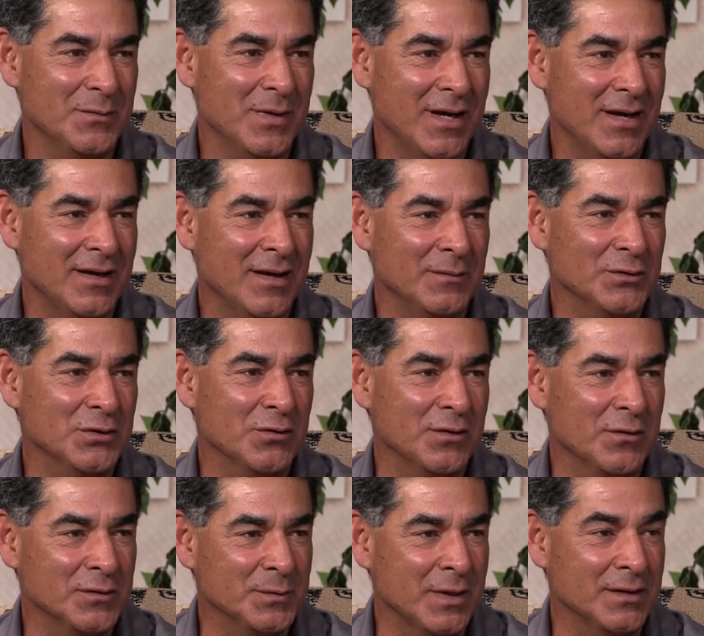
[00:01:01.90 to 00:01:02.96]
bet. I'm mm-hmm. sure
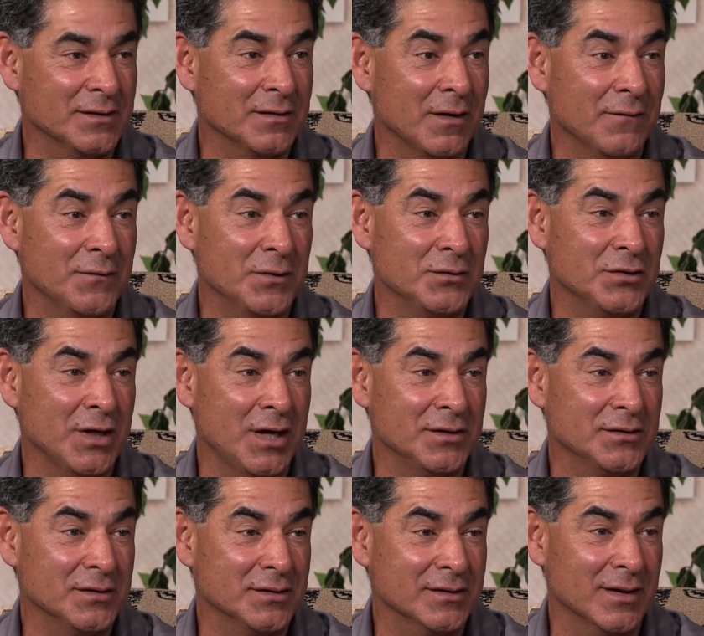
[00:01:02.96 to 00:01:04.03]
there's been a few
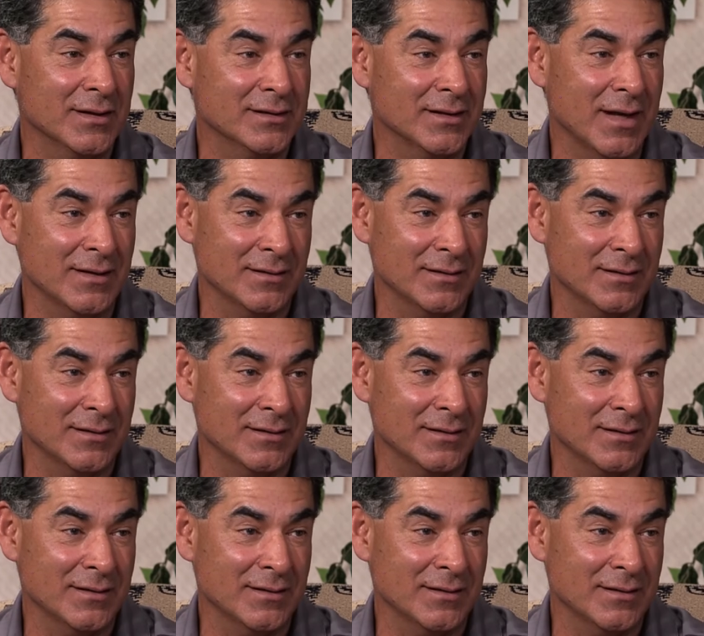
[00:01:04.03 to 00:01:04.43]
changes since that